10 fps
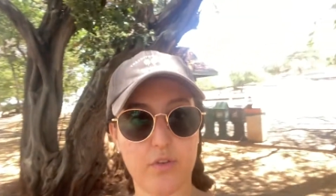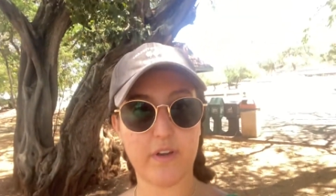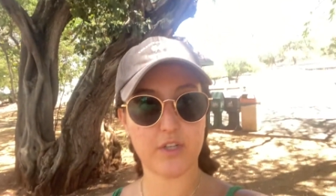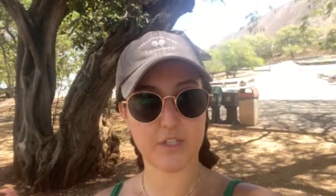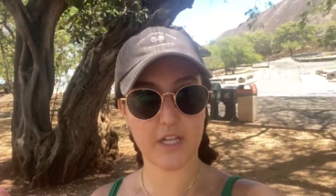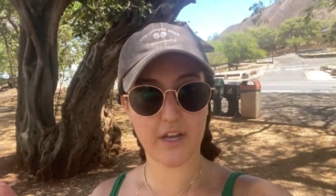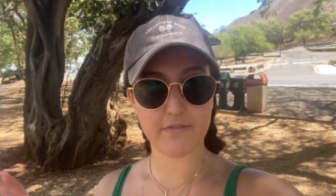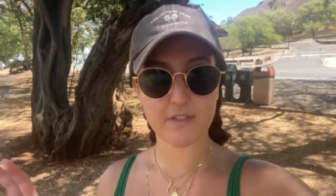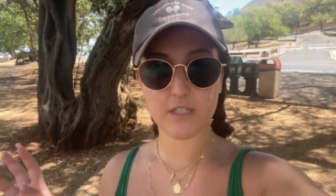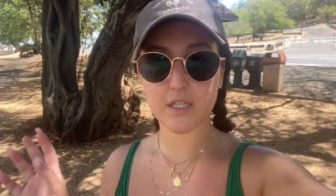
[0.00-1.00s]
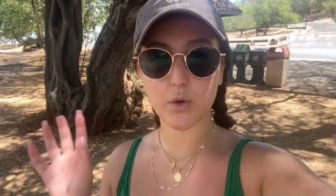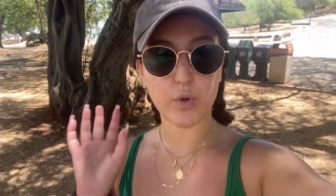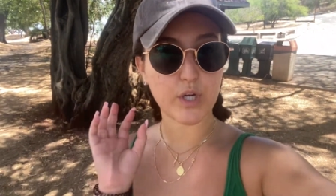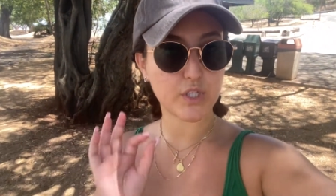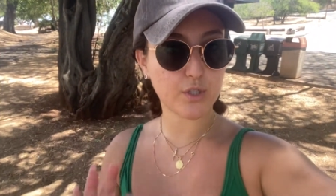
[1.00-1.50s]
vendors left.
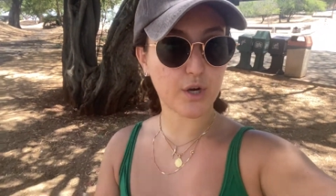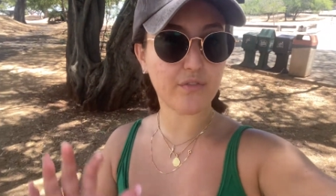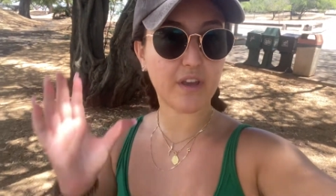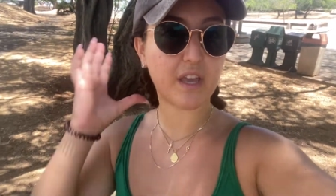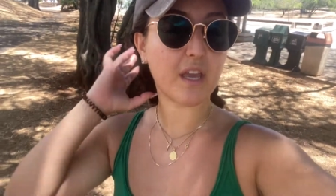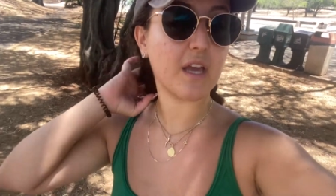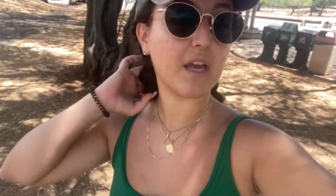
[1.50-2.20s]
We are starving,